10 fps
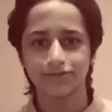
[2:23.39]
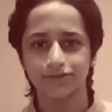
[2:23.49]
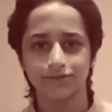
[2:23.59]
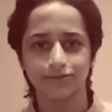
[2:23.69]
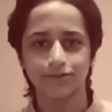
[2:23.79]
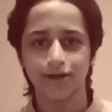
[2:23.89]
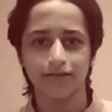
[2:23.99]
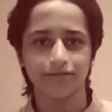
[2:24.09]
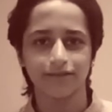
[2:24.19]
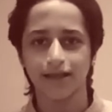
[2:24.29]
to
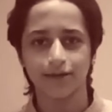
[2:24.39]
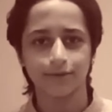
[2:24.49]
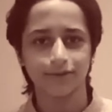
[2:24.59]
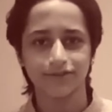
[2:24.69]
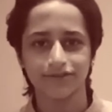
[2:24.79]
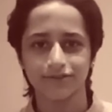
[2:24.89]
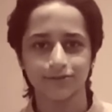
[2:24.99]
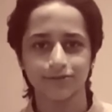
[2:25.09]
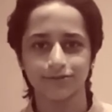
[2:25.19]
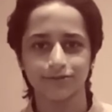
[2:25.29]
have language
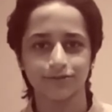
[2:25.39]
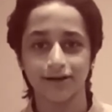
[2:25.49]
to